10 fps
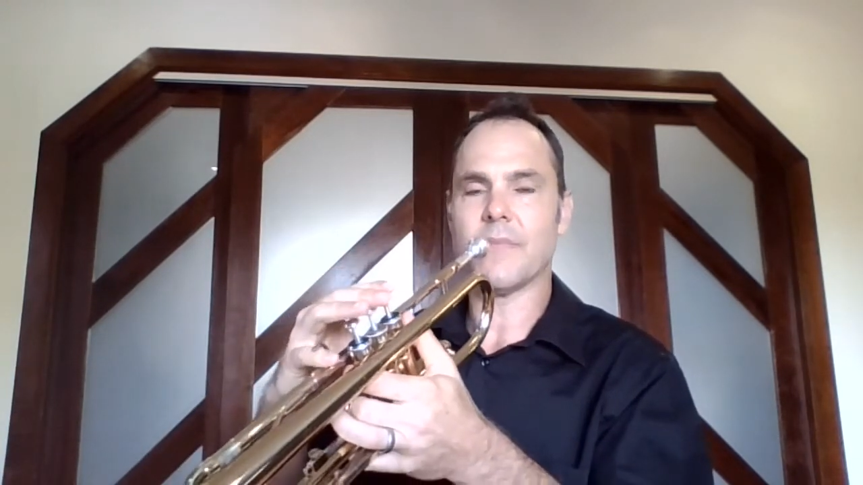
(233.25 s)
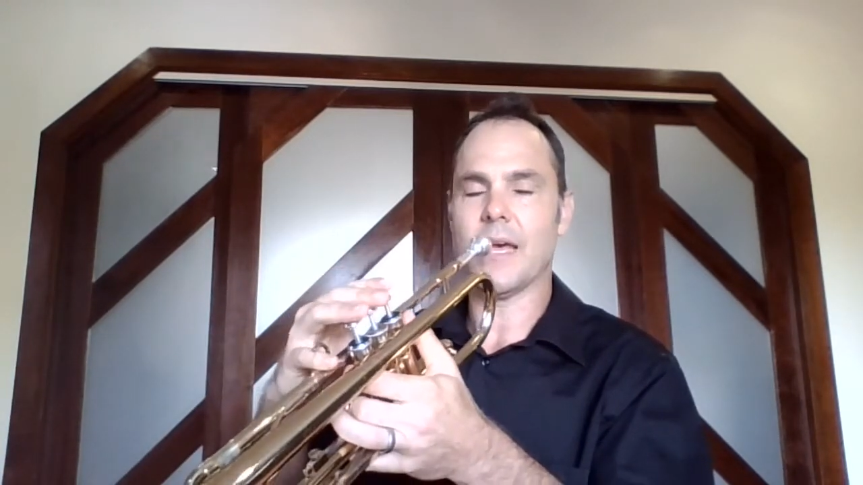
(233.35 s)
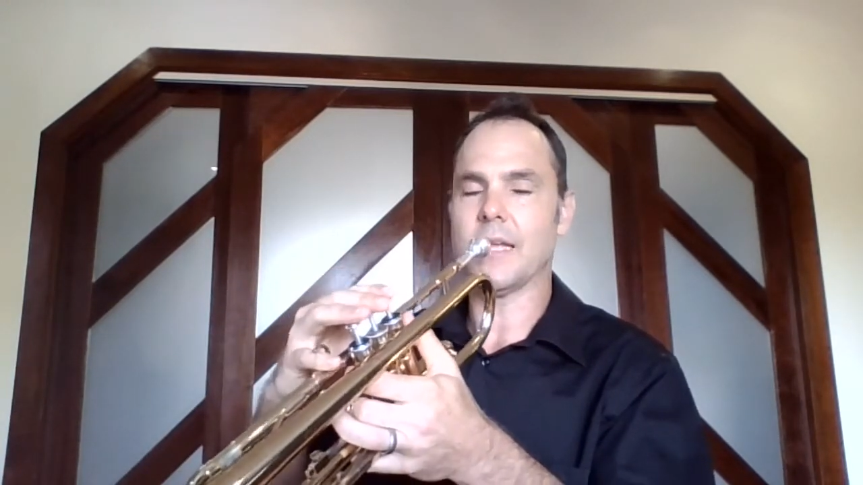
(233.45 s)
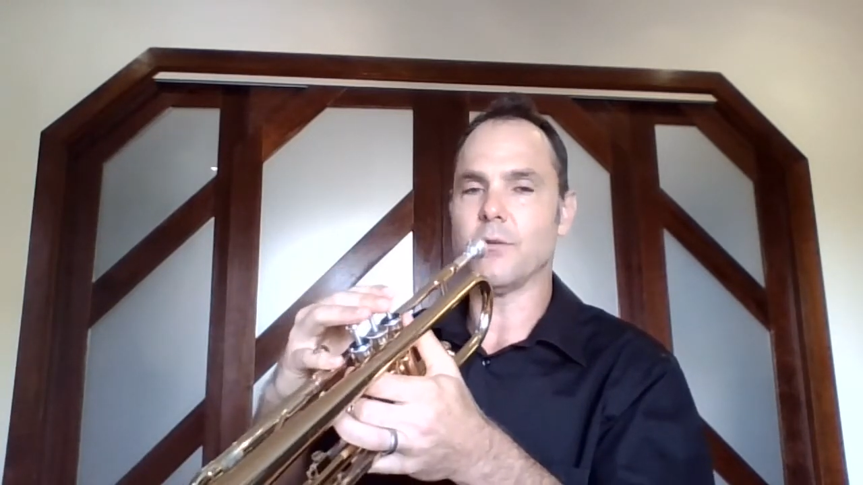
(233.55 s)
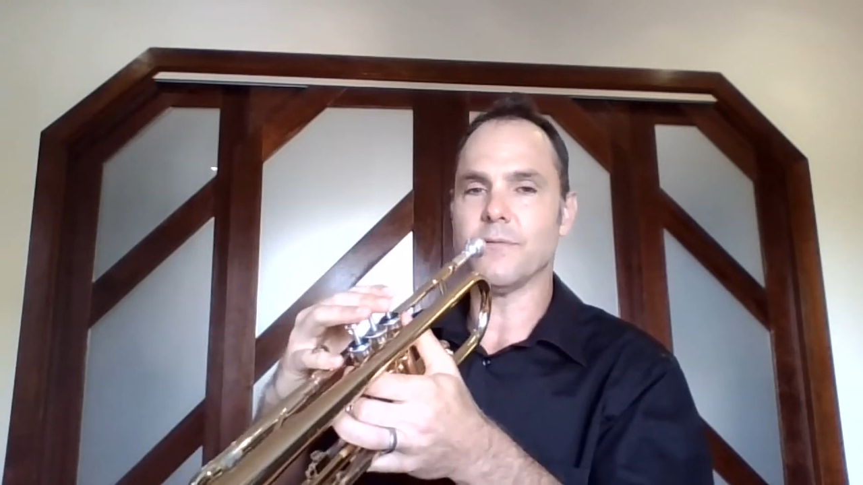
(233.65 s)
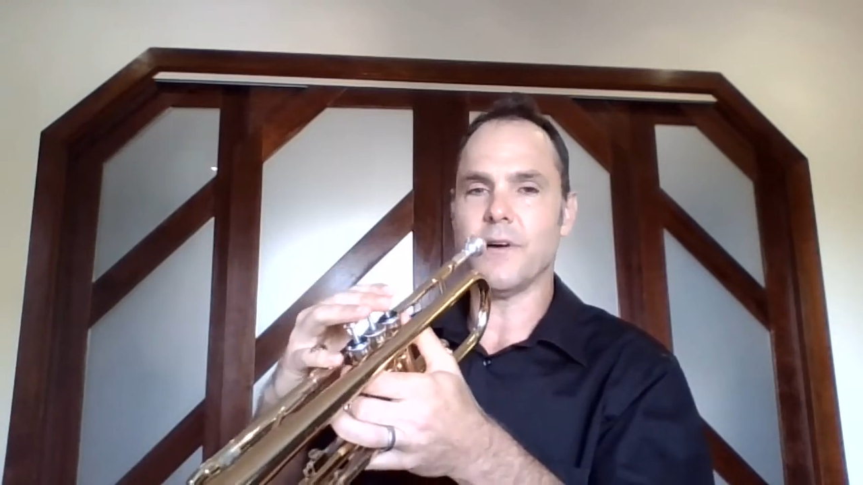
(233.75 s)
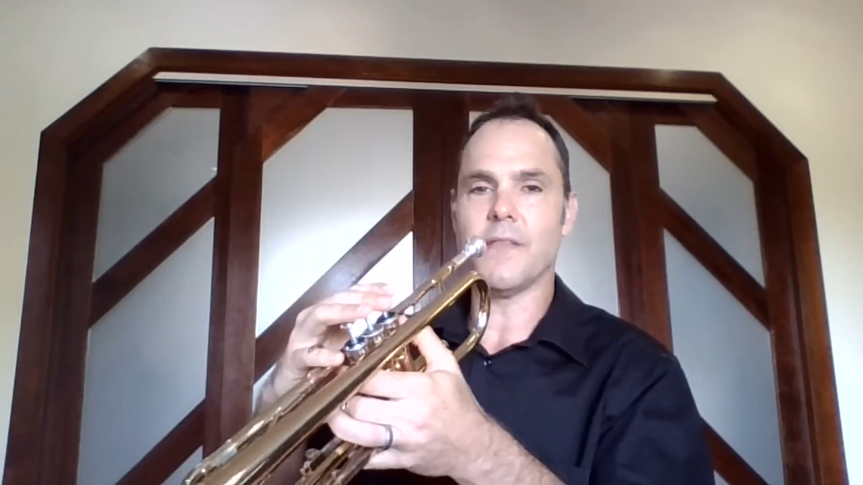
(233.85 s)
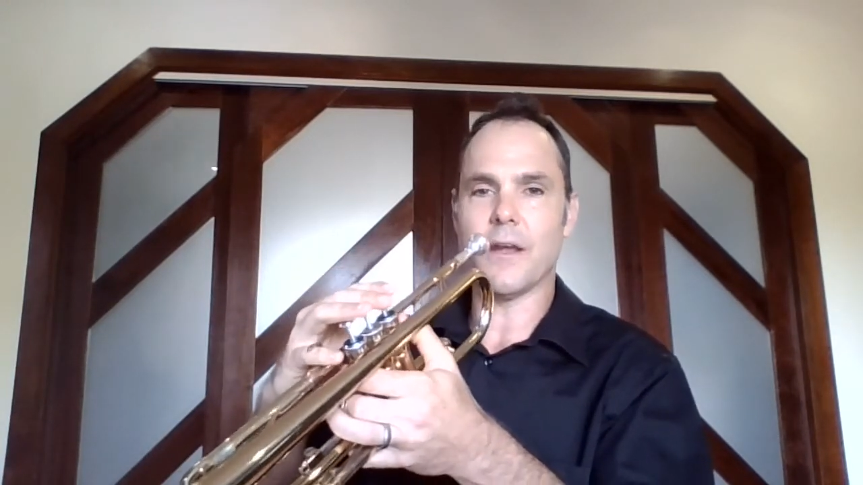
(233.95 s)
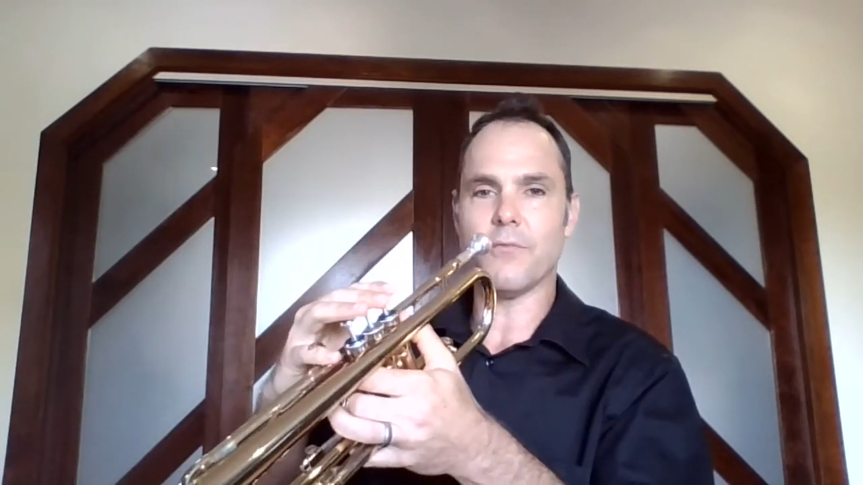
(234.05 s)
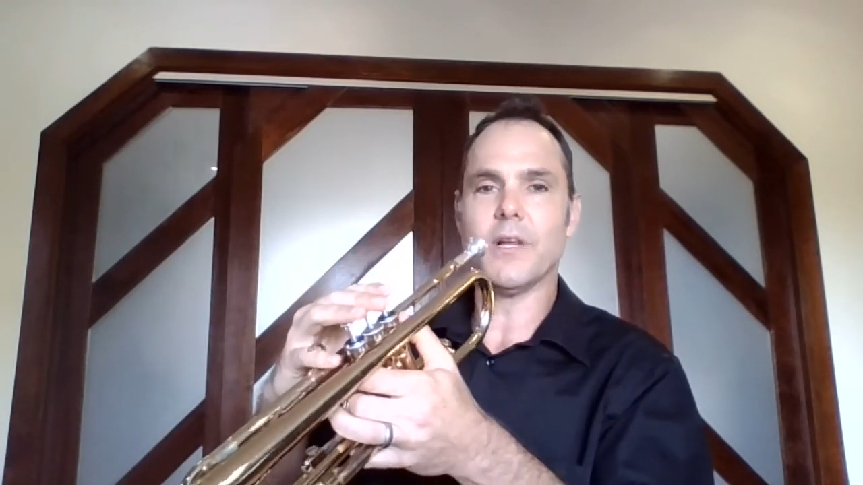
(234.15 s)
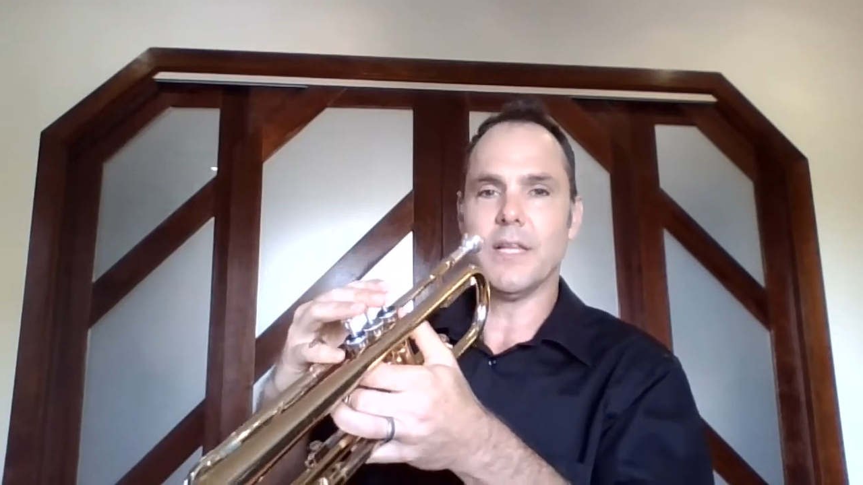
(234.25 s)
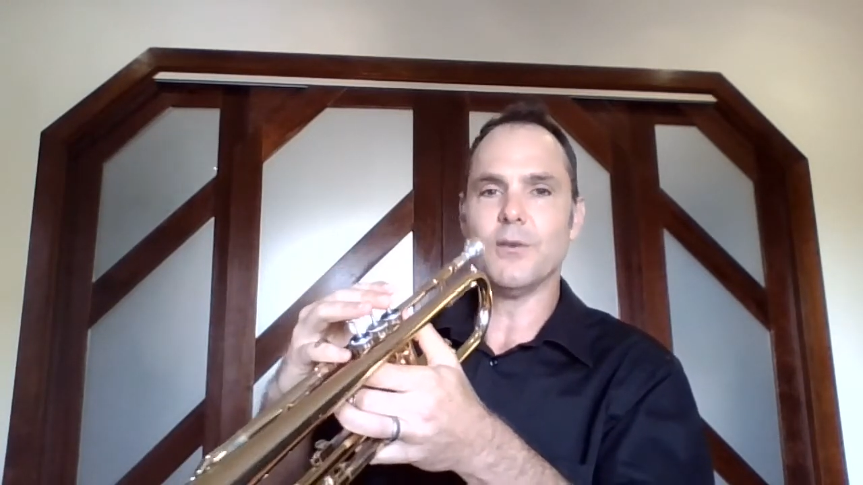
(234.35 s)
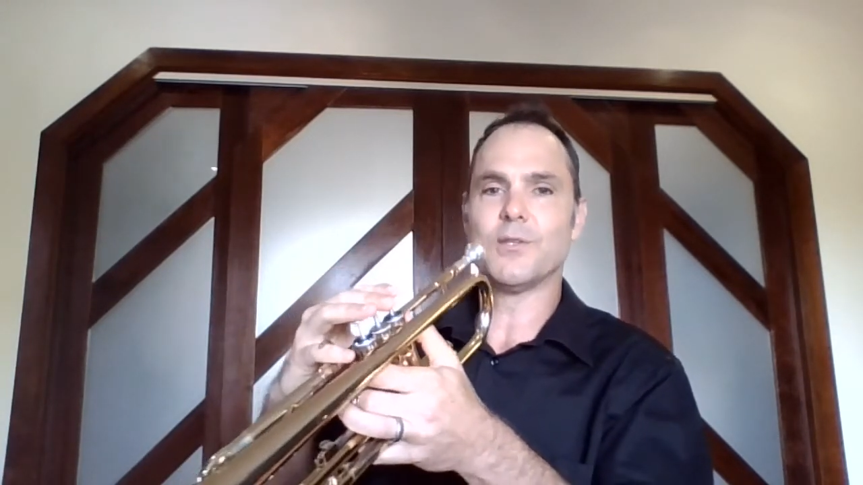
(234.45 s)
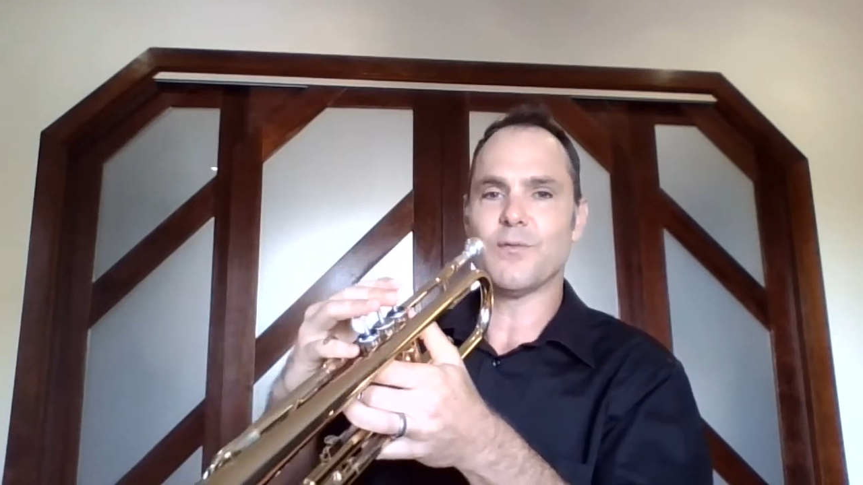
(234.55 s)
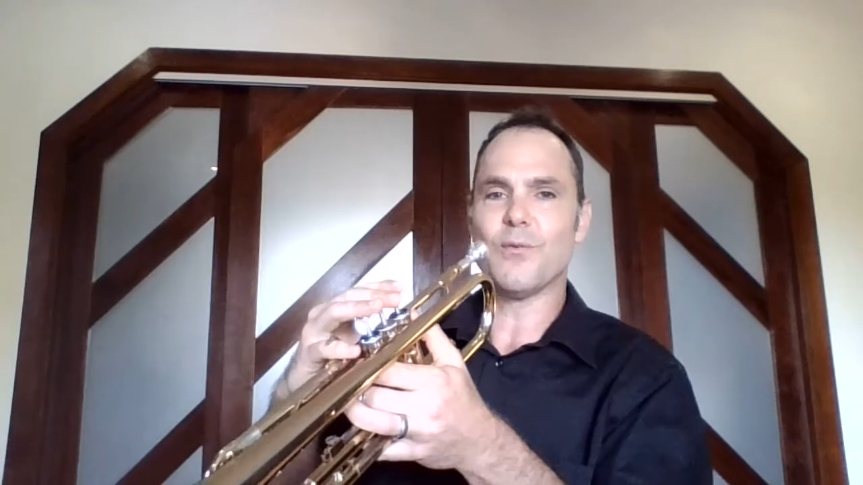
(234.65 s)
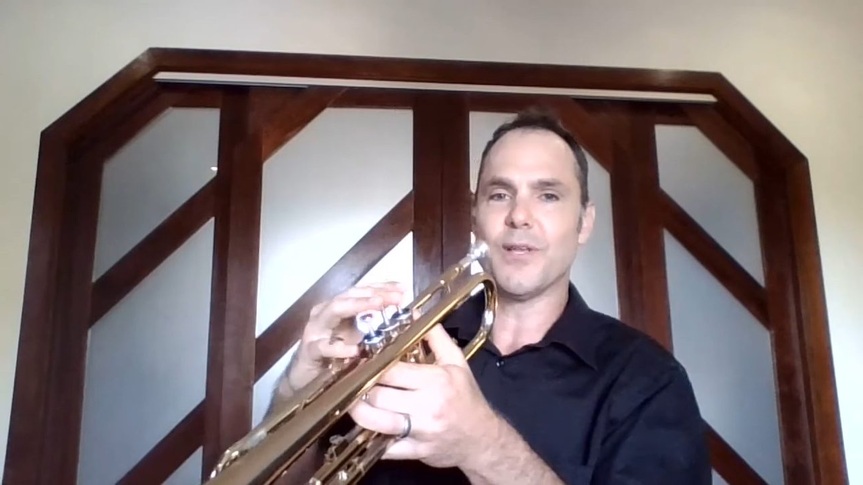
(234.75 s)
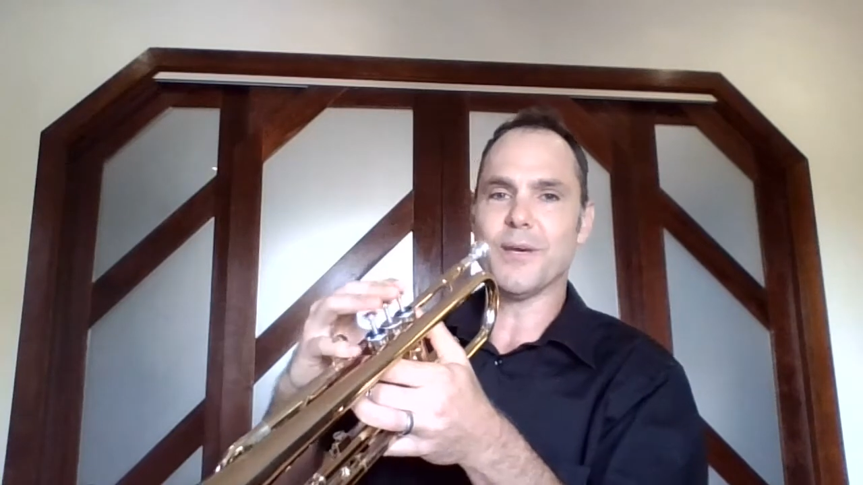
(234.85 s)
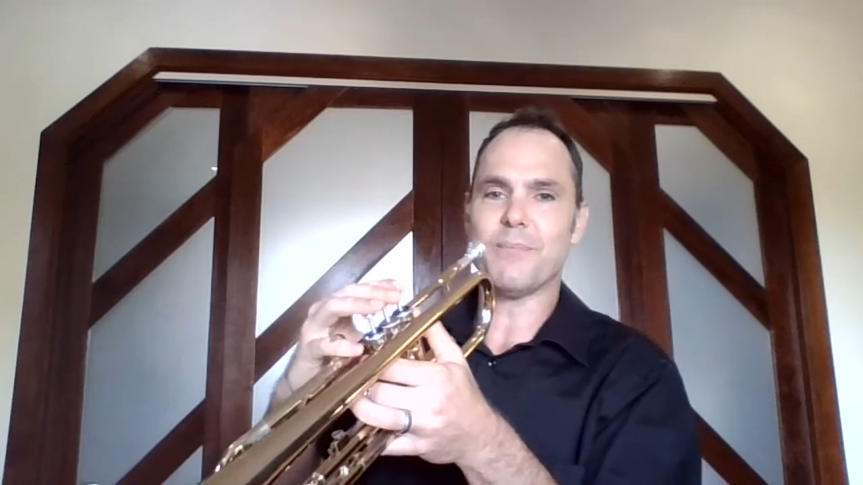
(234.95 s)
And you'll find that really useful when you're